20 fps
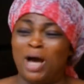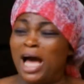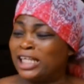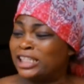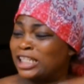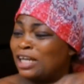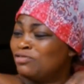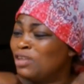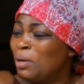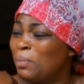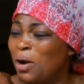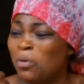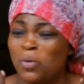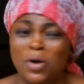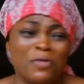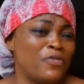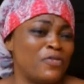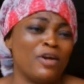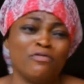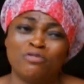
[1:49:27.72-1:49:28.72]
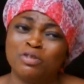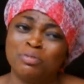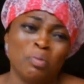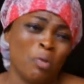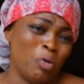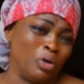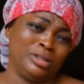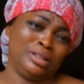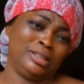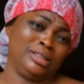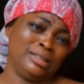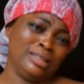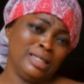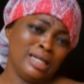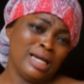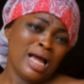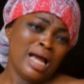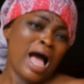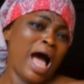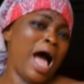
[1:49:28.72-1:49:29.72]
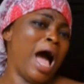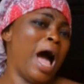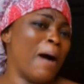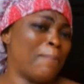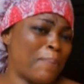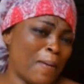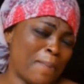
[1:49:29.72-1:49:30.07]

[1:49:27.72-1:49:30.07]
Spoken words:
to ask after my welfare every morning? Ah,